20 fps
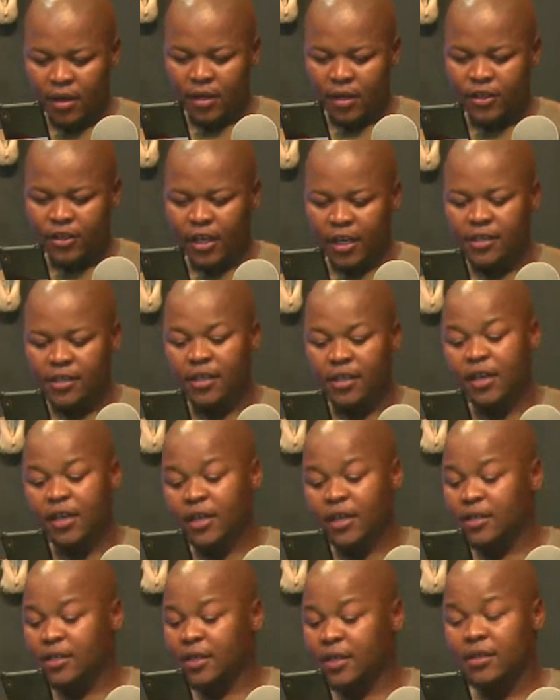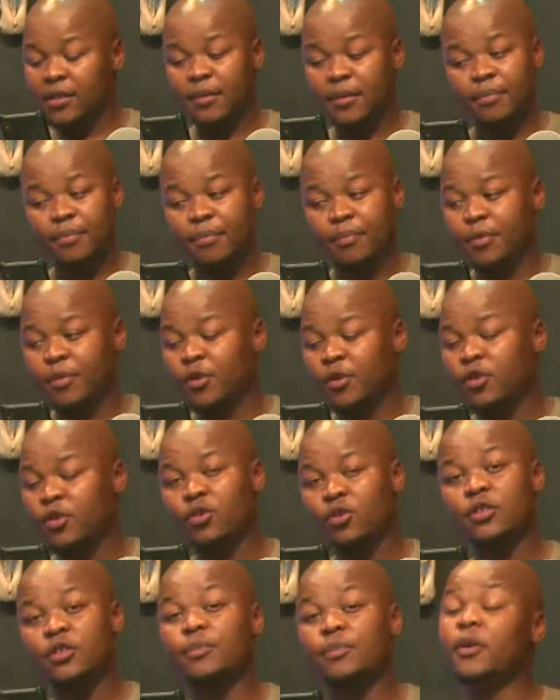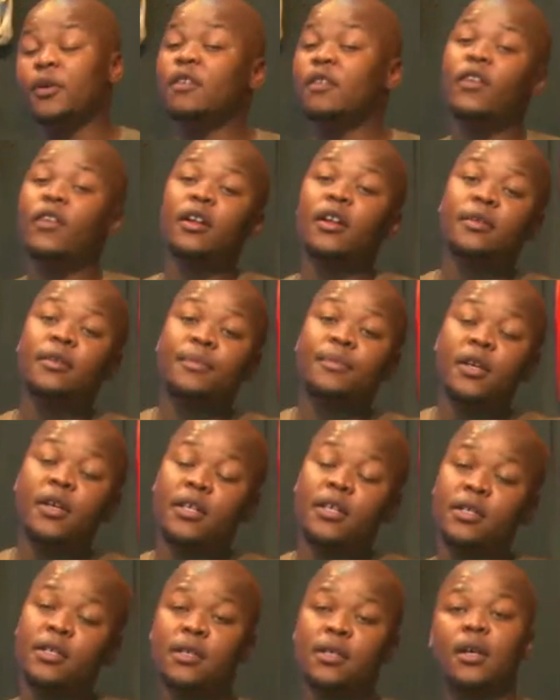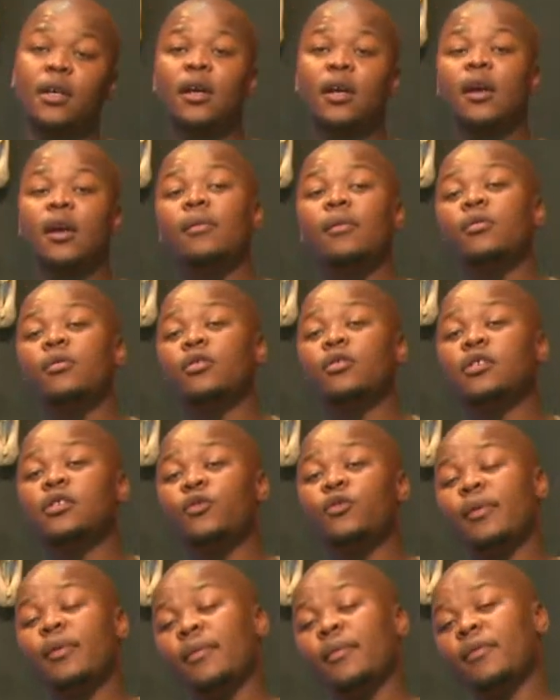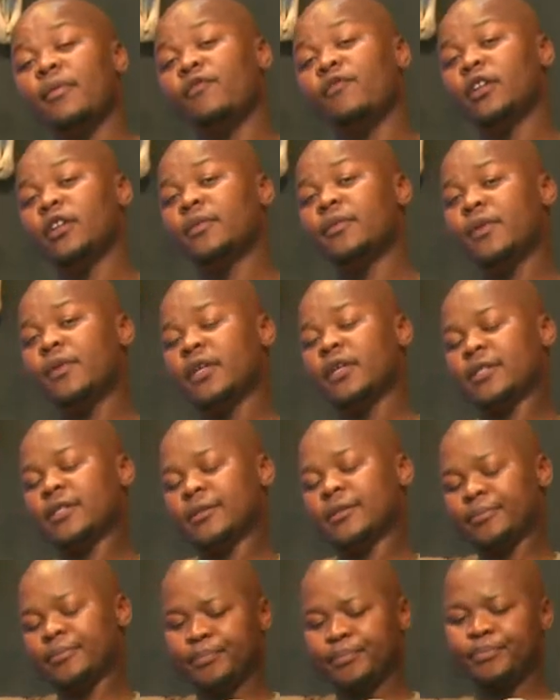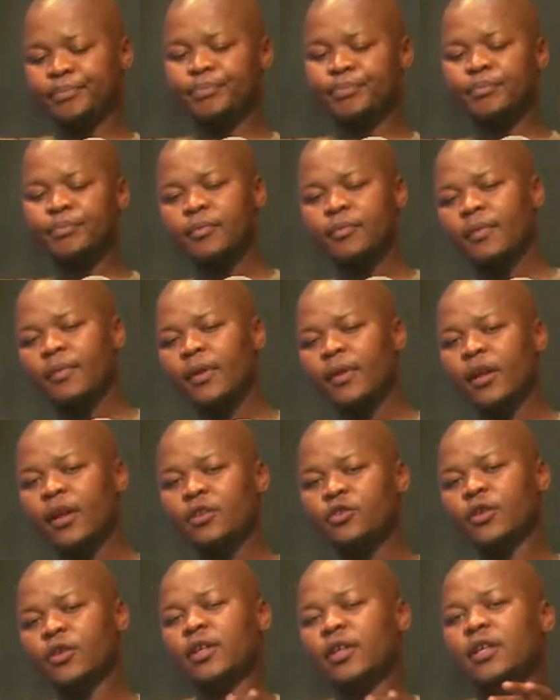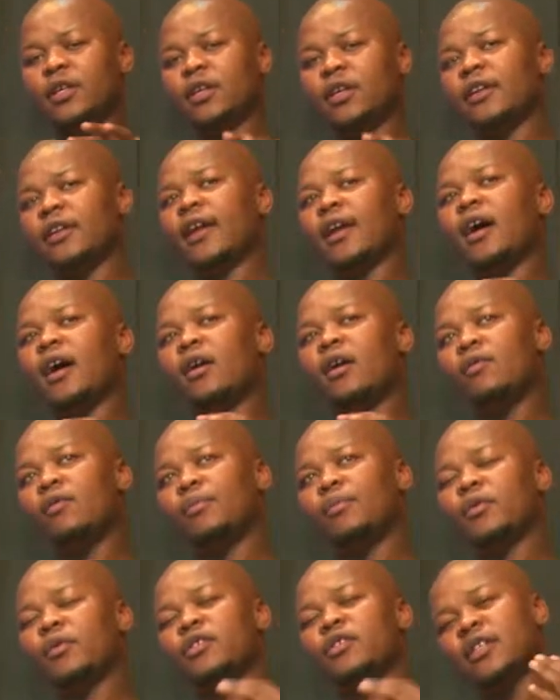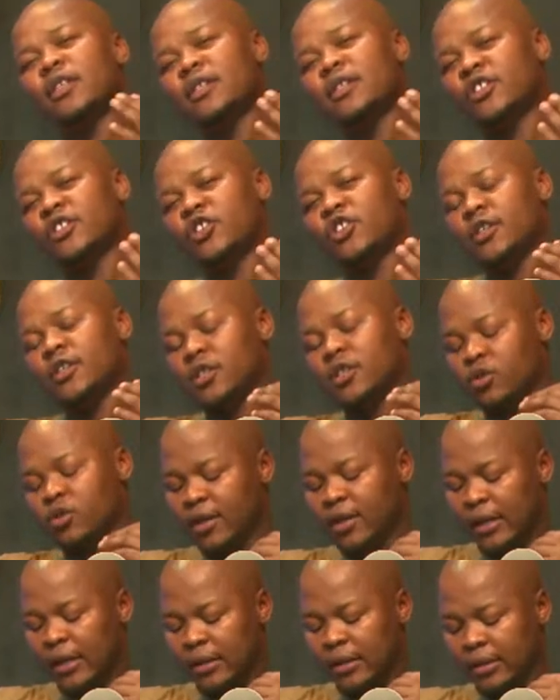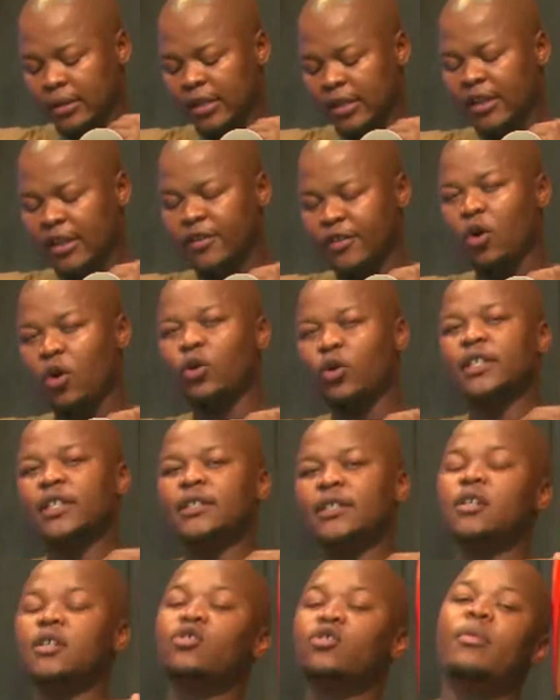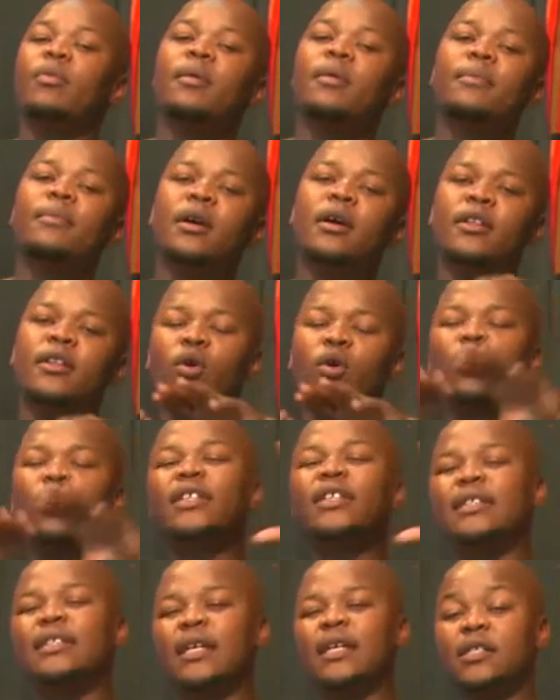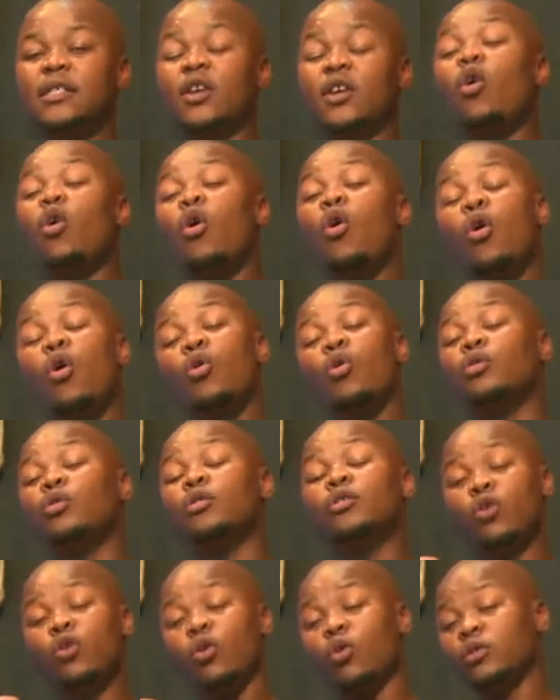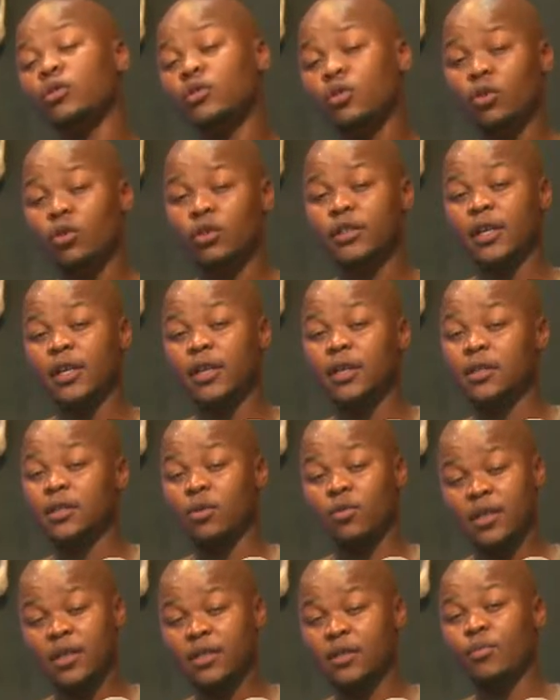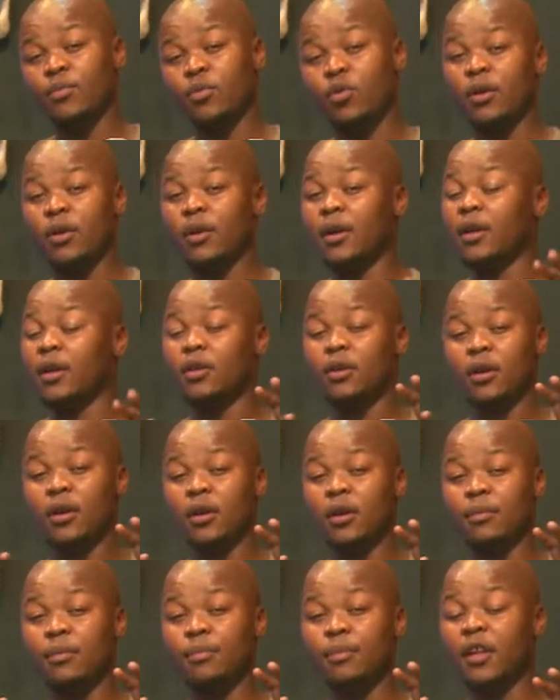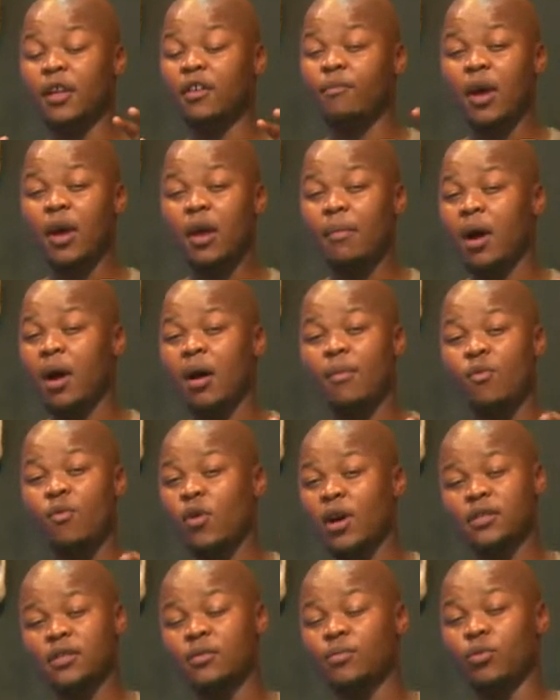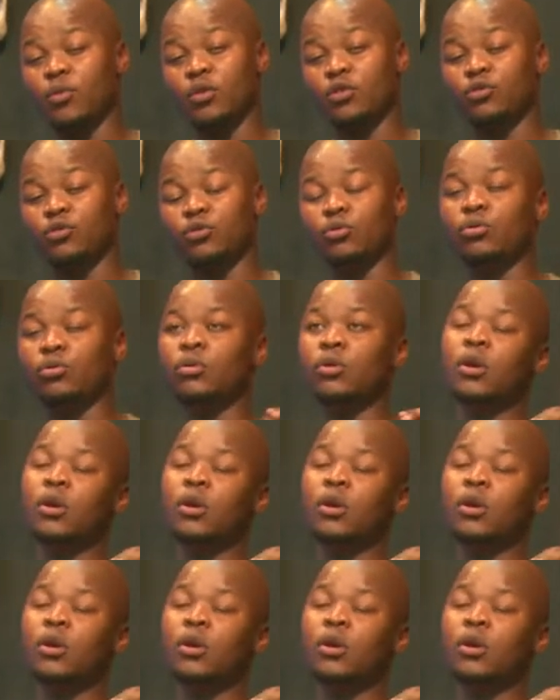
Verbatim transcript: Jason, yes, that's a huge, big veldipiers. Because remember, veldipiers, actually now, because things are changing, not like the olden days. Remember the olden days, old, old, old days. I wasn't born. I, I believe my mom wasn't born too.